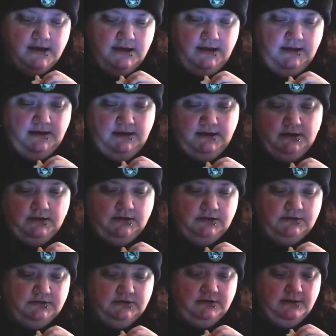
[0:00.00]

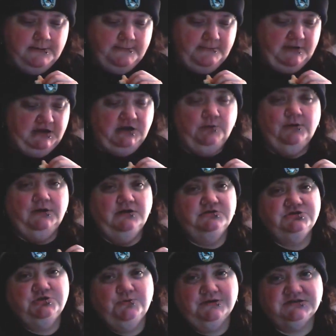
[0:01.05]
And anyone
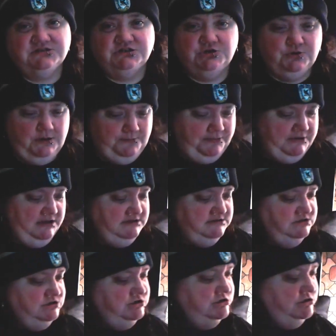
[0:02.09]
else who wants to do it,
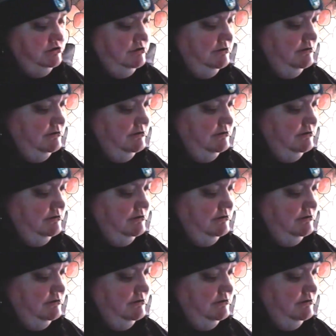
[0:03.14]
please do.